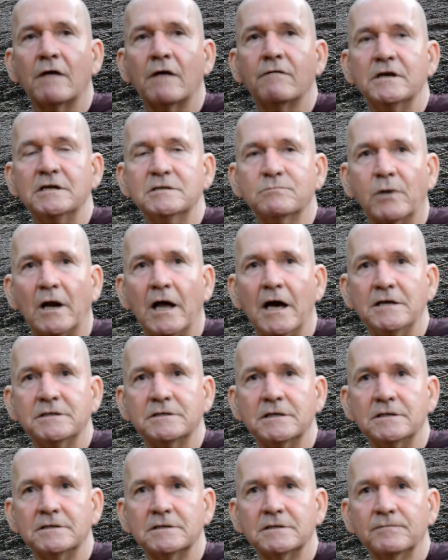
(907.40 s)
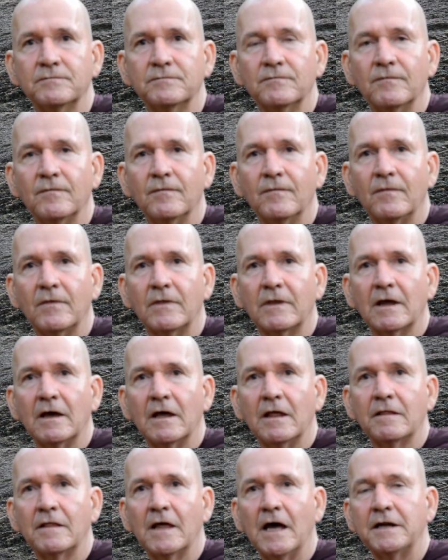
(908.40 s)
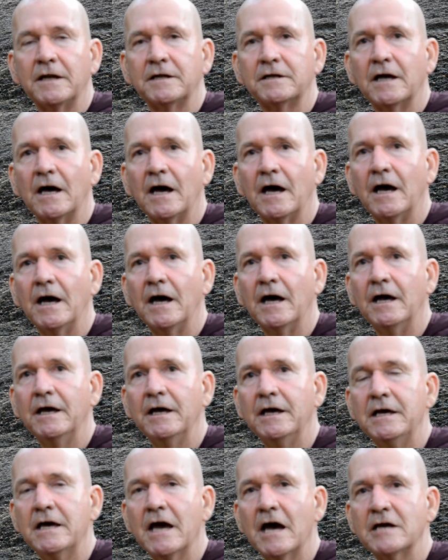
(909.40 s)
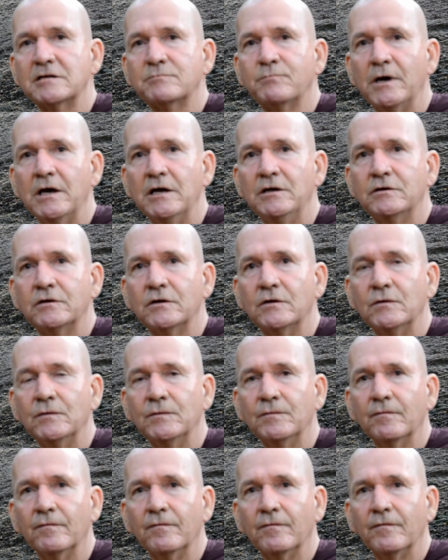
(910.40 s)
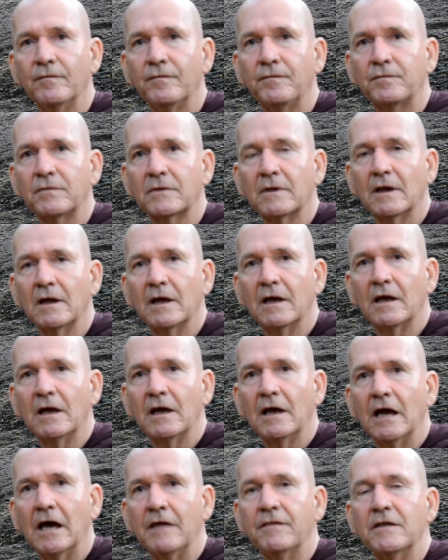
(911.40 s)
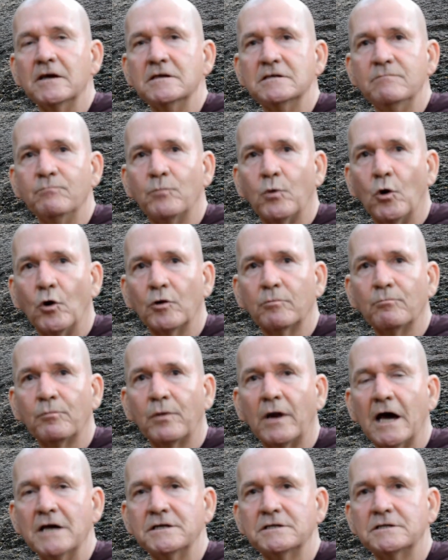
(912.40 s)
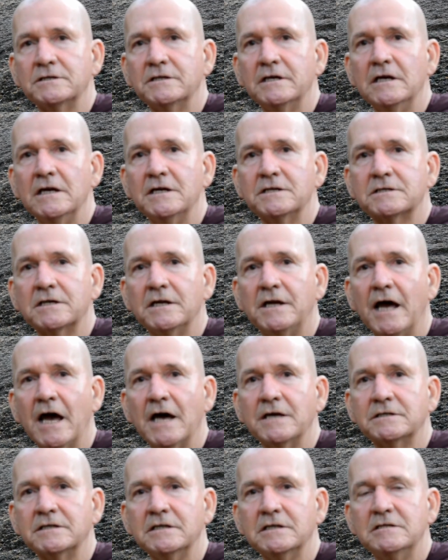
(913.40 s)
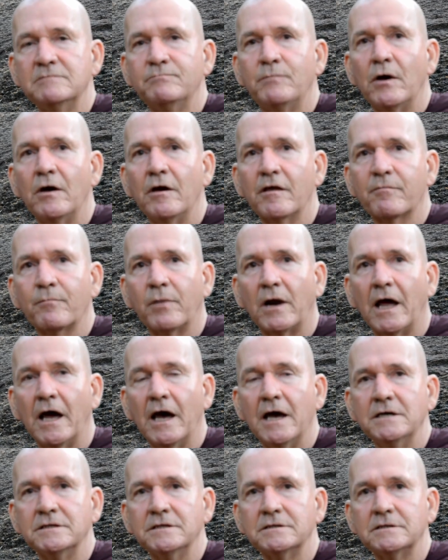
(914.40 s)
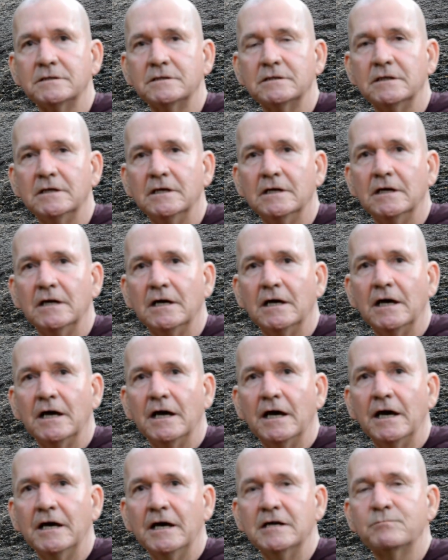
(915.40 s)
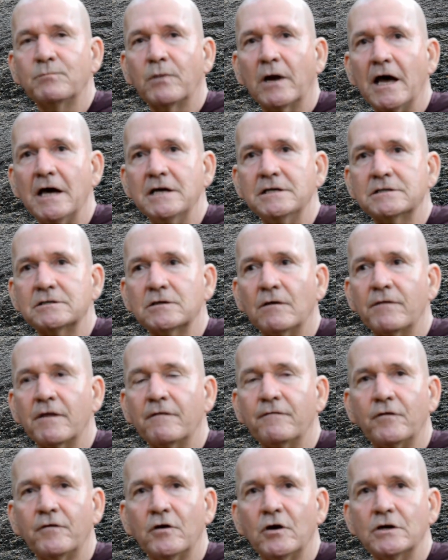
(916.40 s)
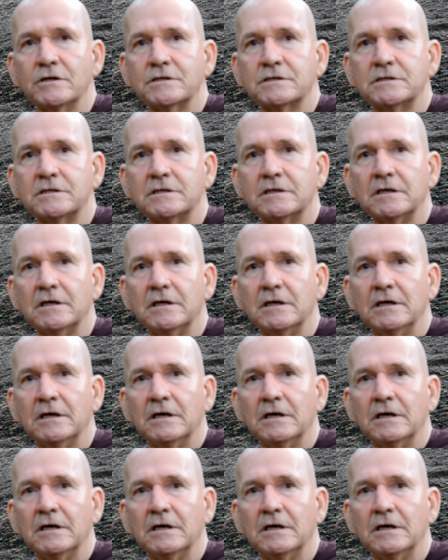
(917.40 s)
one of these places that uh, he has been to. And these important places he listed as his birthplace, his place of the first